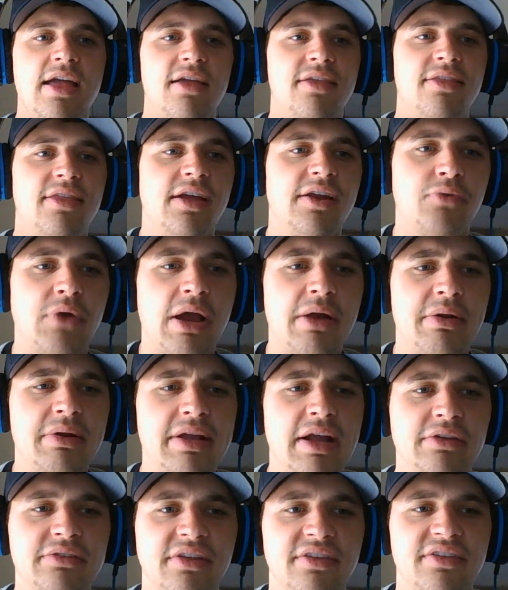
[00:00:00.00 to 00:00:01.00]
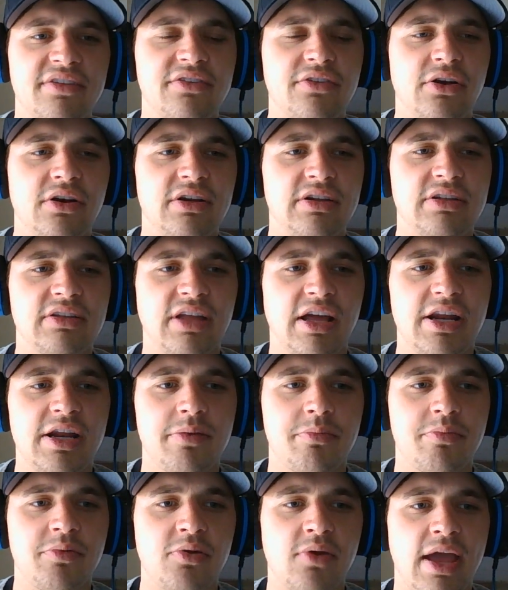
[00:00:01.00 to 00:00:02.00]
Then rounding out the starting
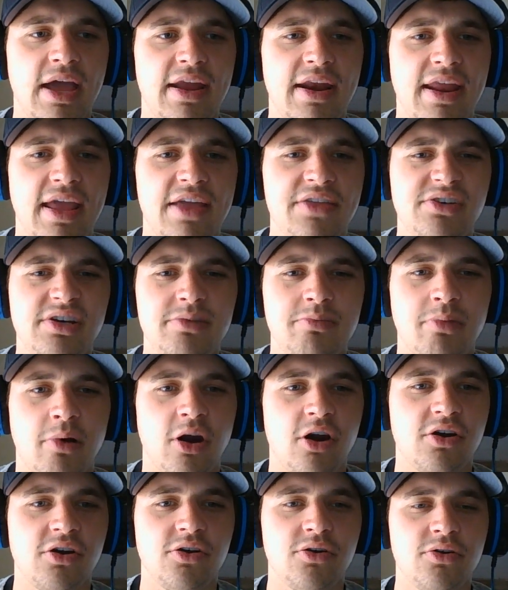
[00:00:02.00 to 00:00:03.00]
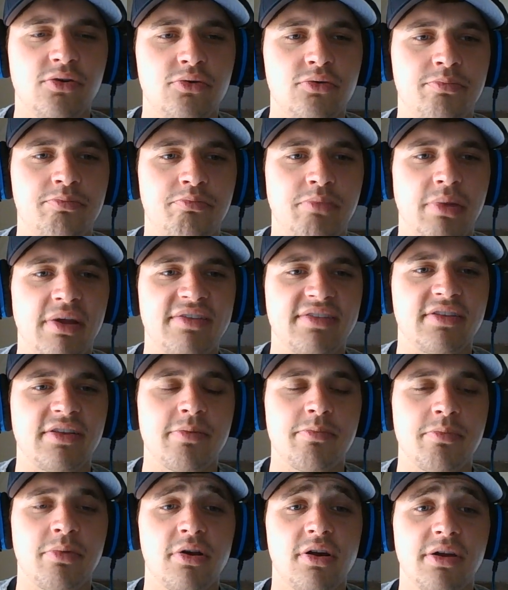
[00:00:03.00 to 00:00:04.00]
lineup, you had Anthony Parker, who basically
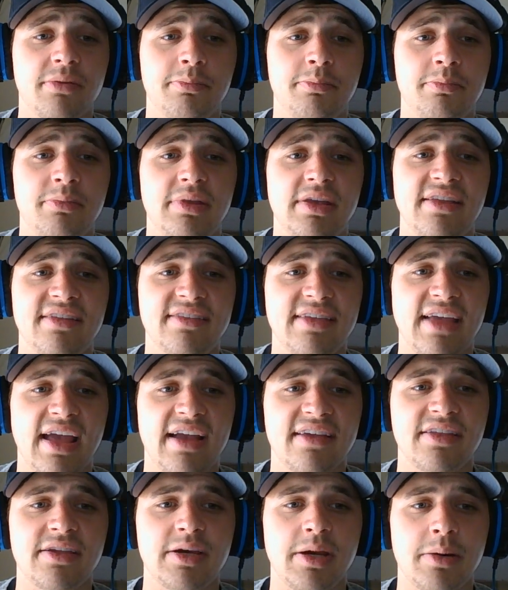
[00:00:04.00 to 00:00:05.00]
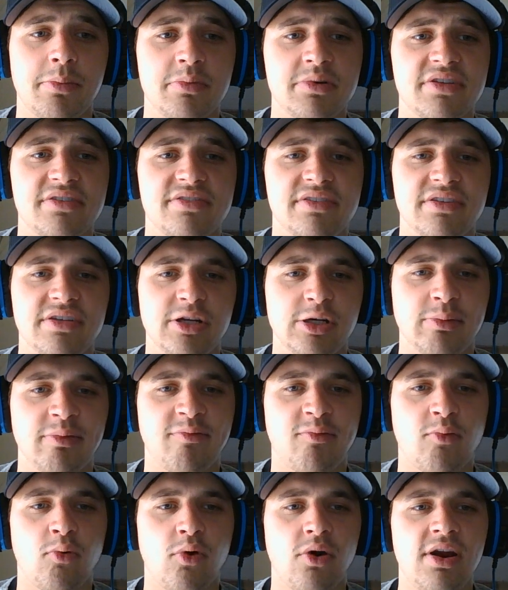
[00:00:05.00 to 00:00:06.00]
put up the exact same numbers as the year
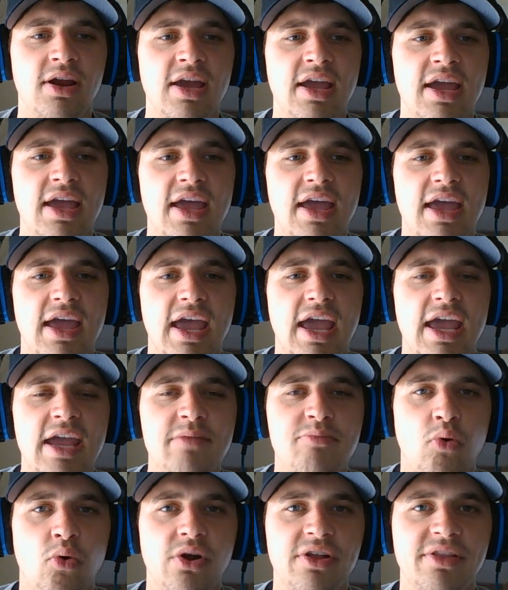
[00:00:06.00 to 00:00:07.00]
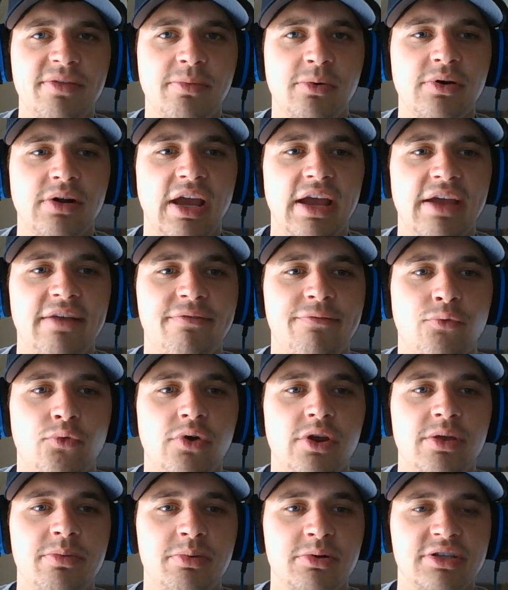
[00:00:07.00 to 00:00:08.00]
before. 8 points per night,
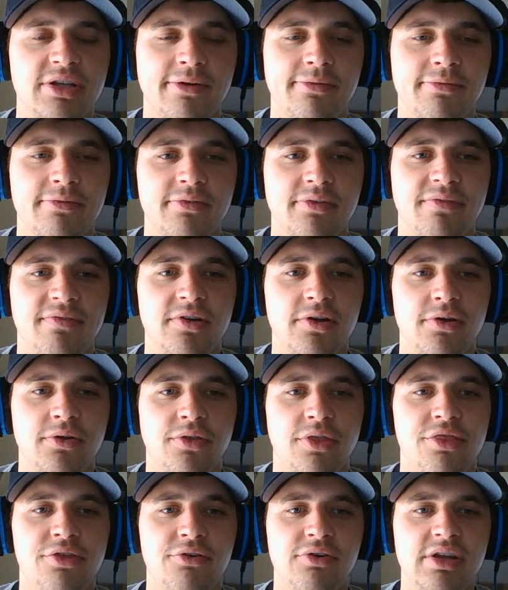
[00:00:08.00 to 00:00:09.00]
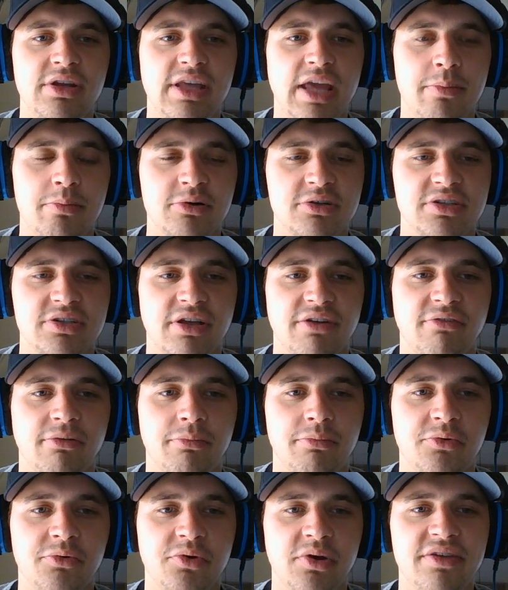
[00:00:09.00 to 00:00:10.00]
40% from the field, 38%
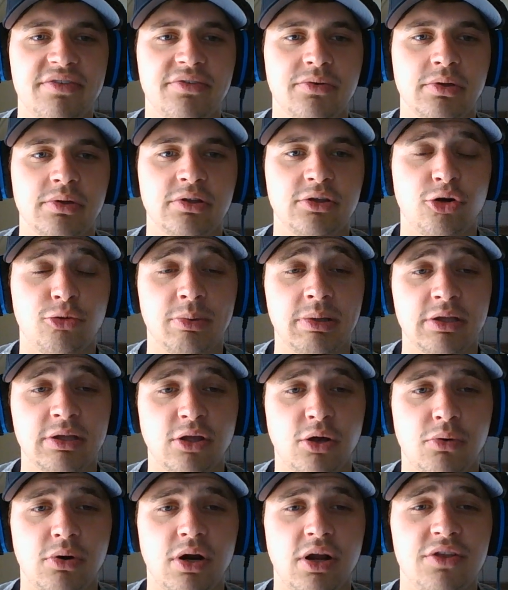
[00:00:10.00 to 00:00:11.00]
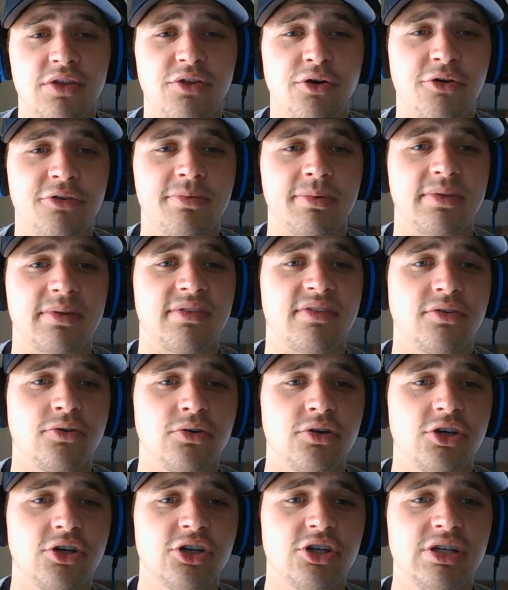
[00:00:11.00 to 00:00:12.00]
from 3, so a little bit lower on those, but
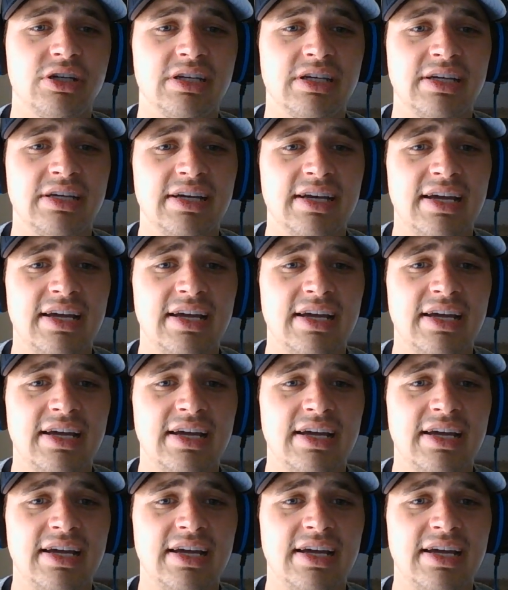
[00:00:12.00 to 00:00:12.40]
still good.